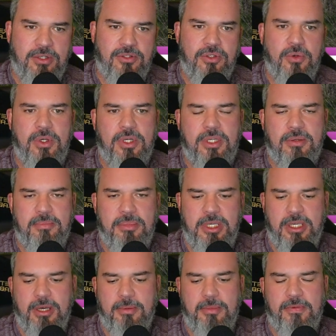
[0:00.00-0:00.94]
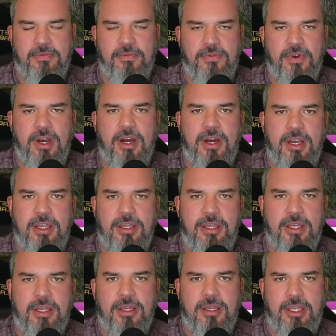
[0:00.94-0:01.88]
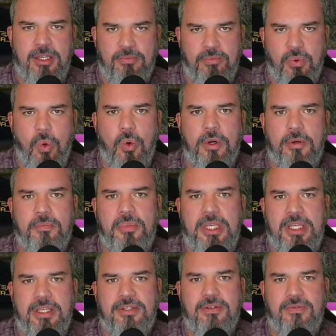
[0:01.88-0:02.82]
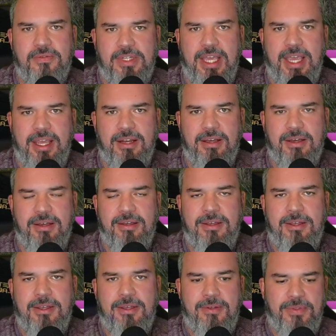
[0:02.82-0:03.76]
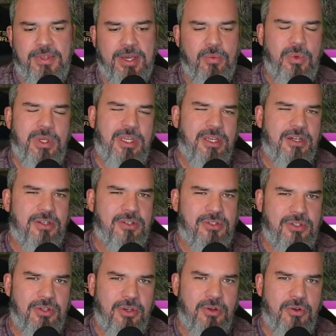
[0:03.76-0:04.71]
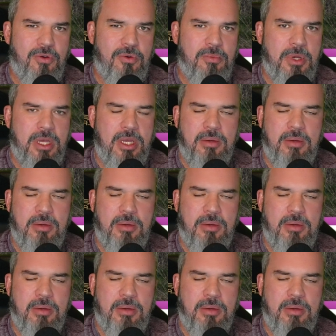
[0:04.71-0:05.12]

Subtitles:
So it can become a very important piece of data that we can assume,